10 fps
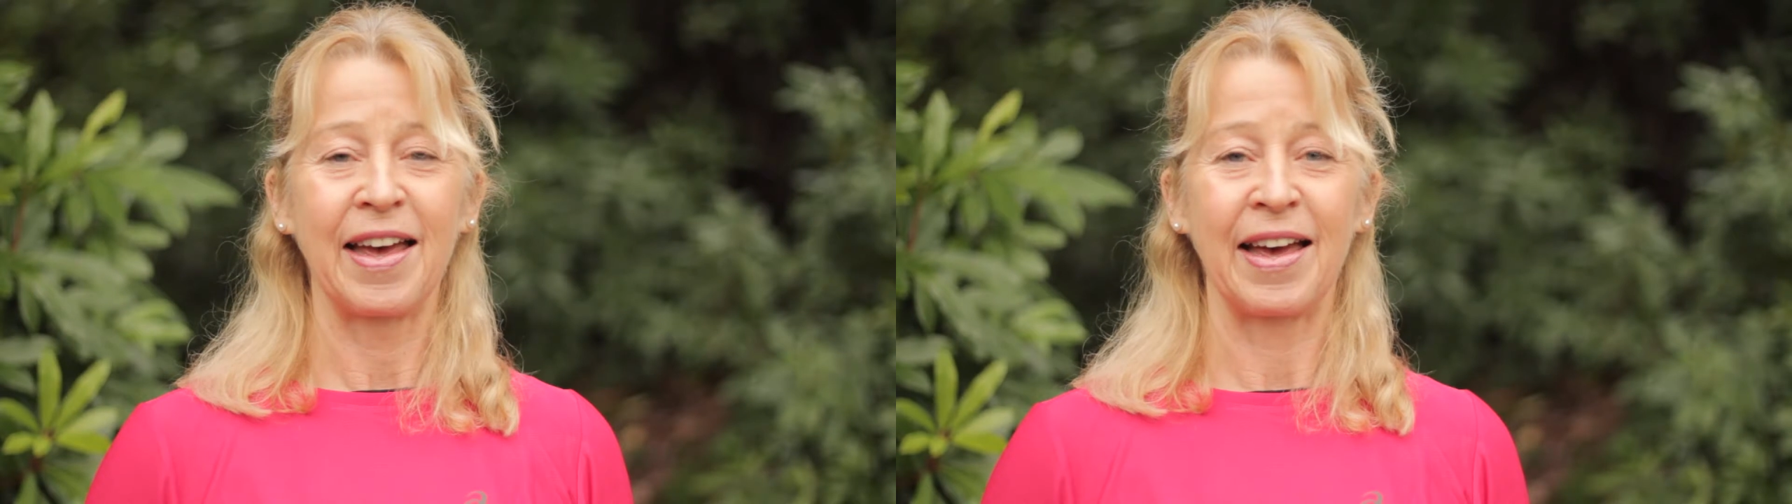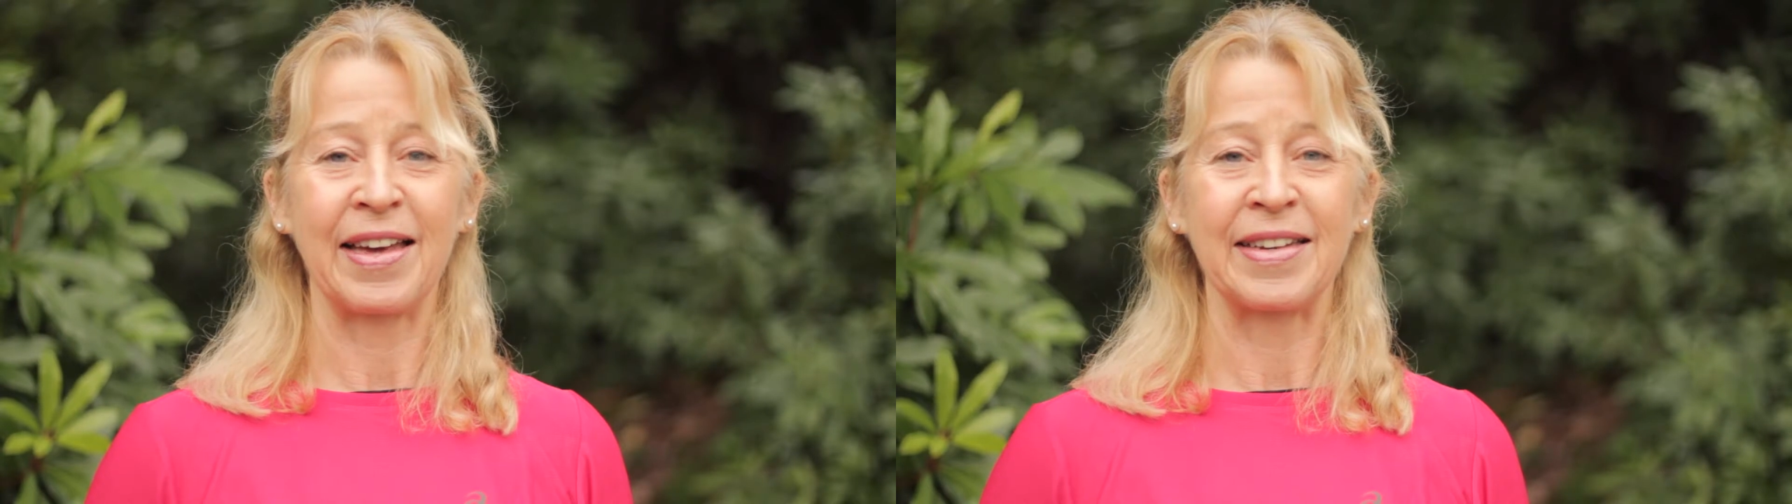
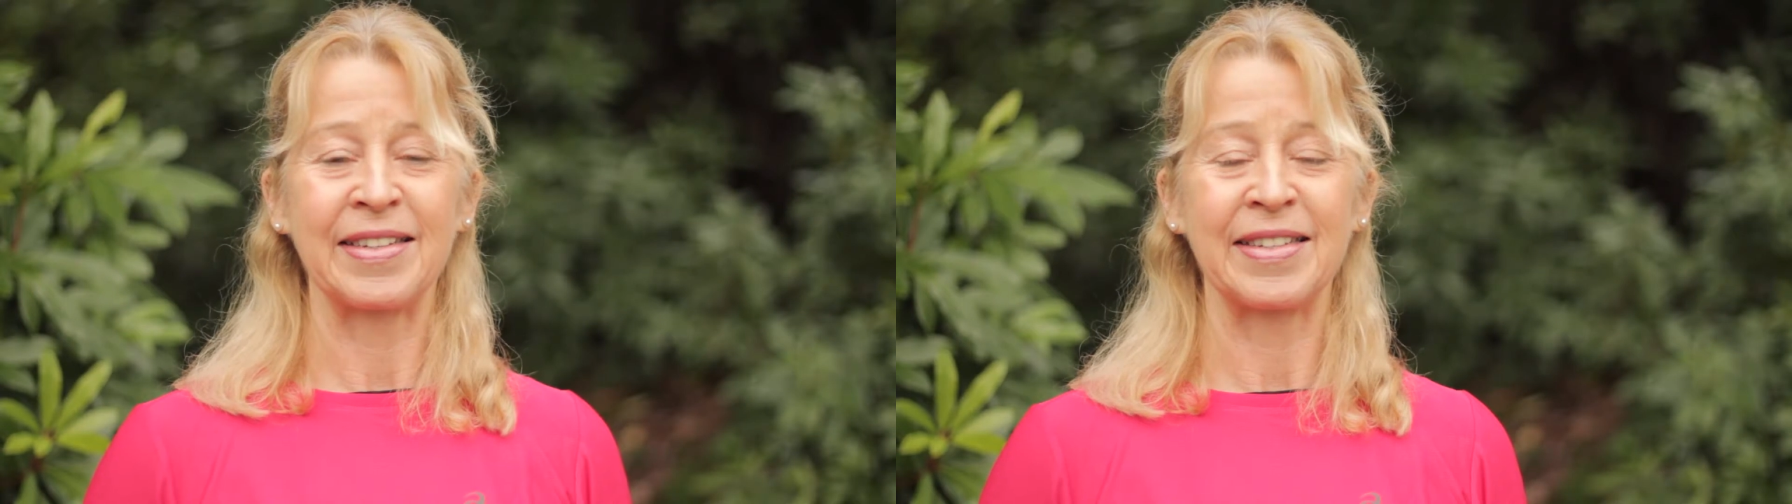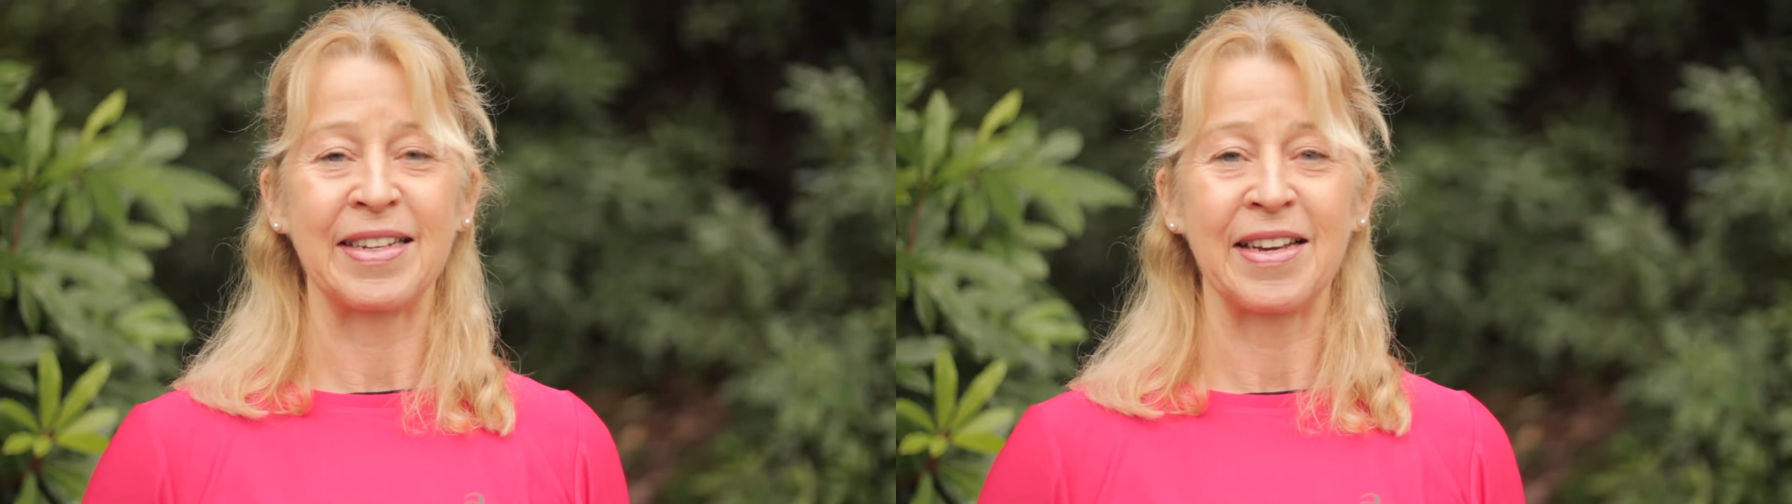
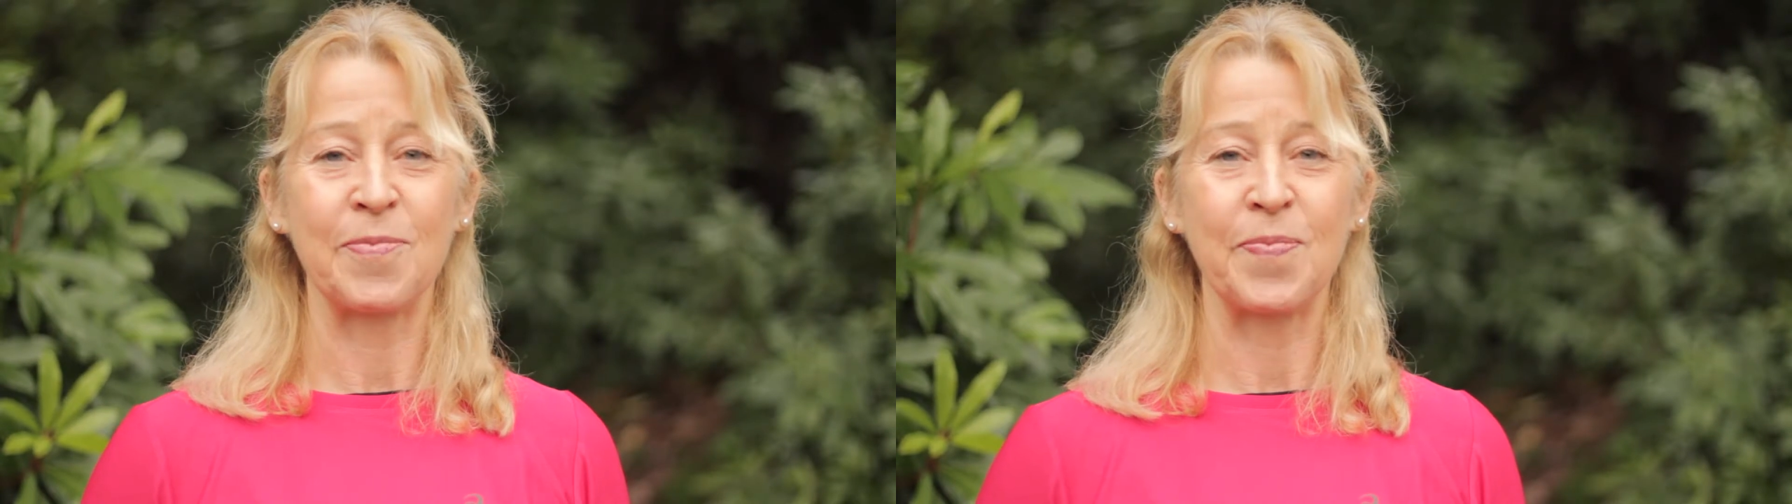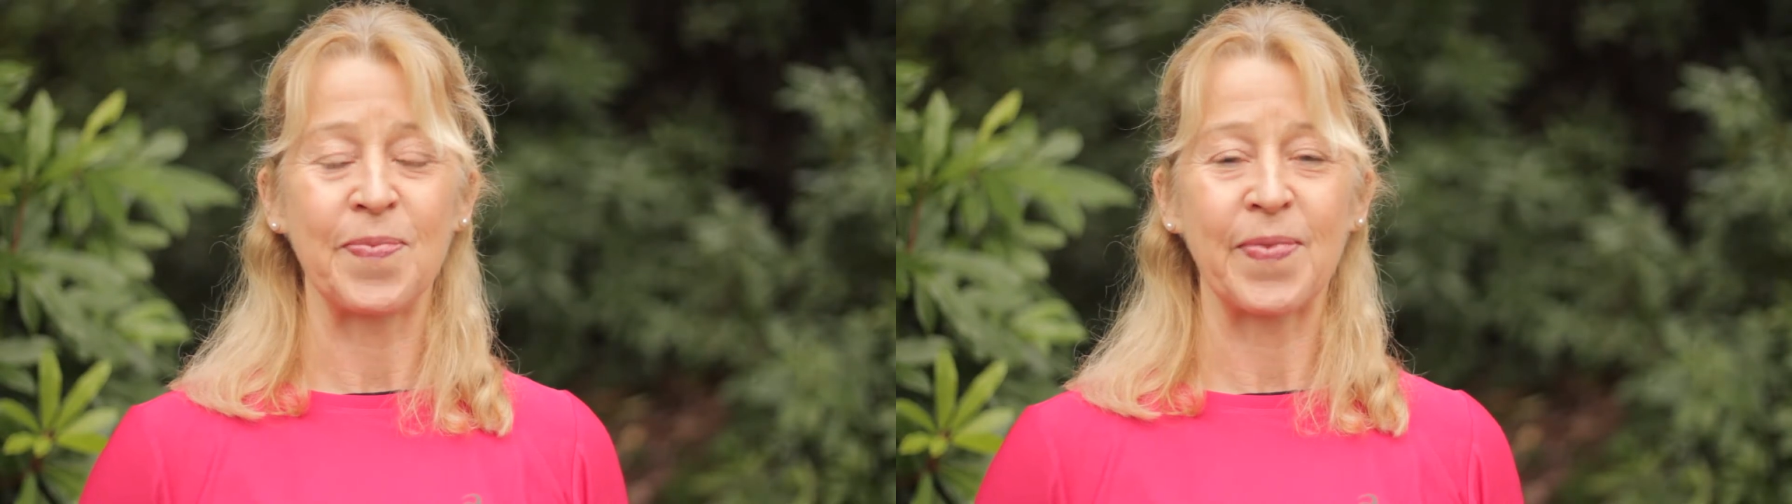And
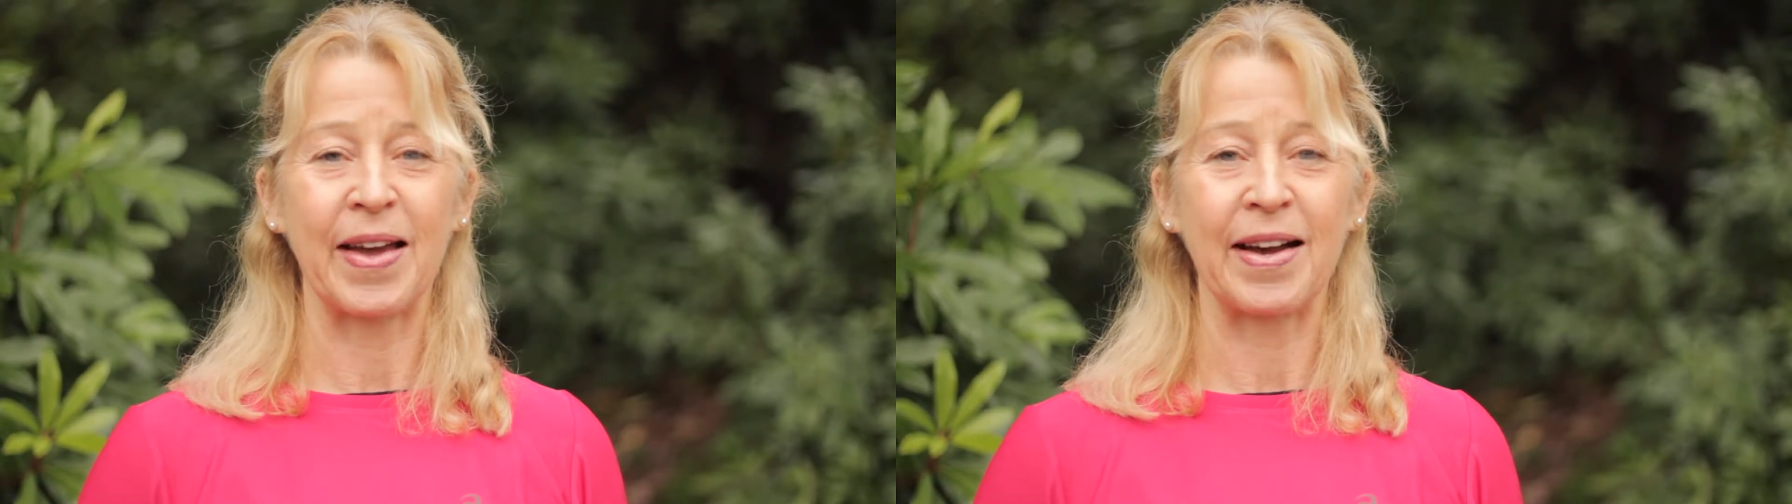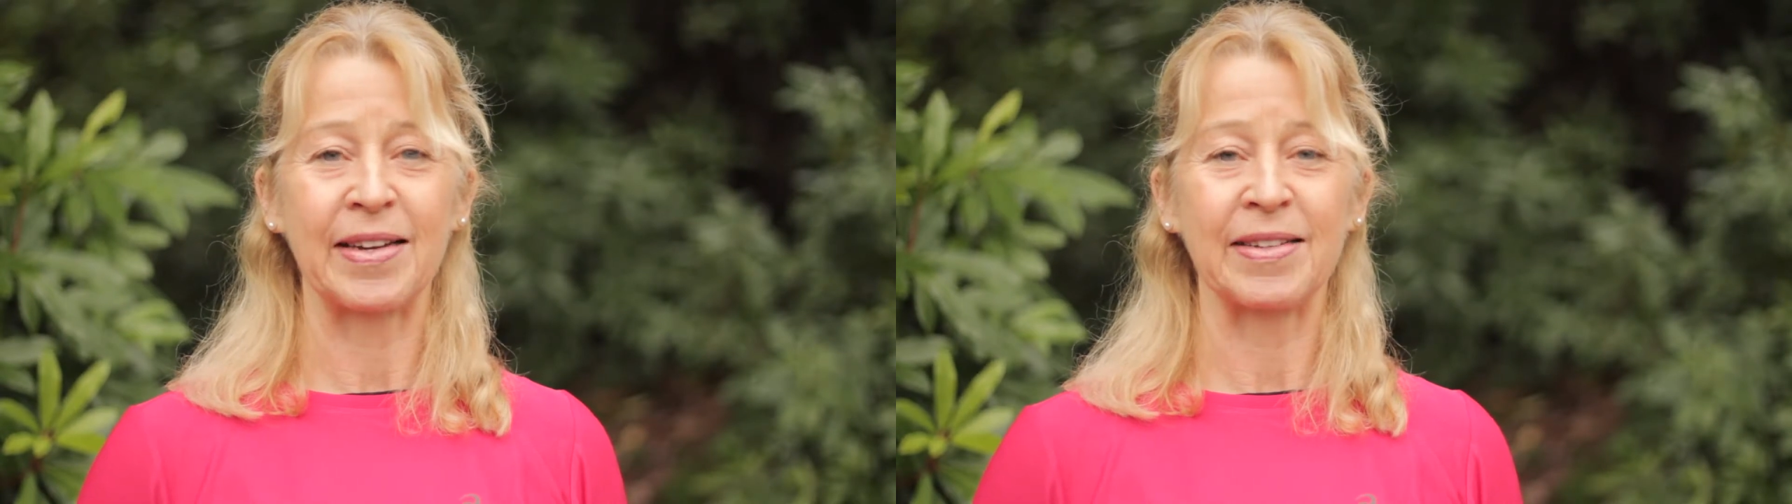um,
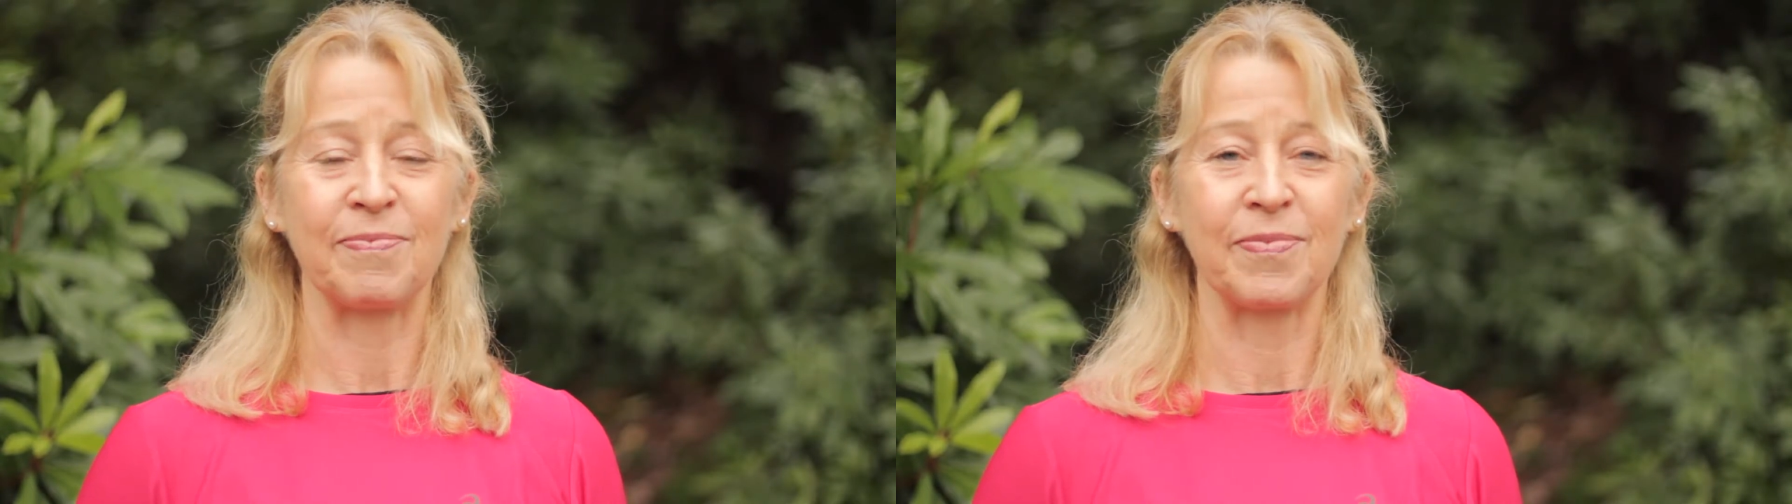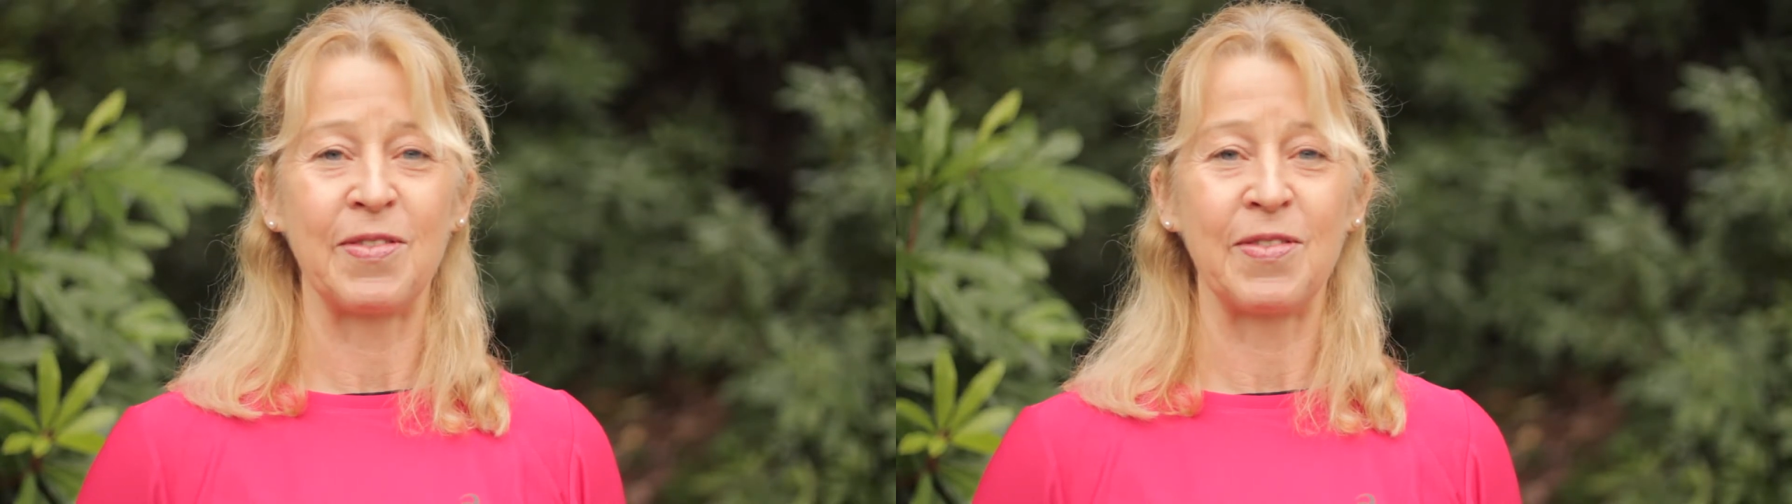I